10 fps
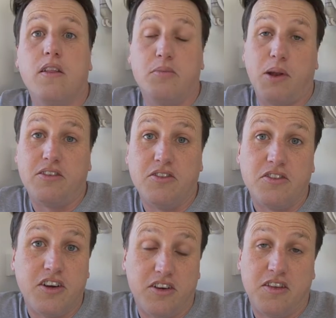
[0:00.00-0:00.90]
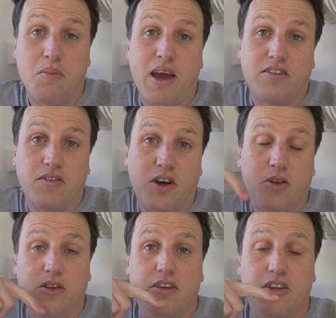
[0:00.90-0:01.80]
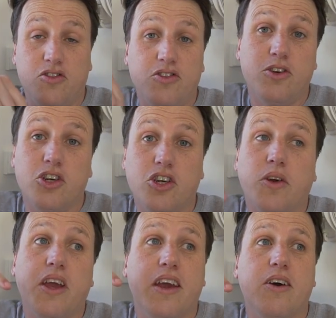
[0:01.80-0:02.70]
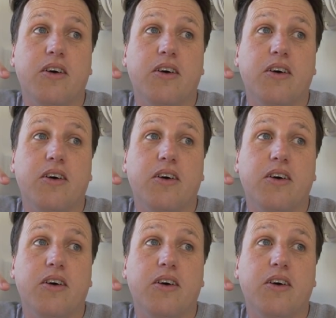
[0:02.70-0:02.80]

This place is seriously massive. I'll insert a shot here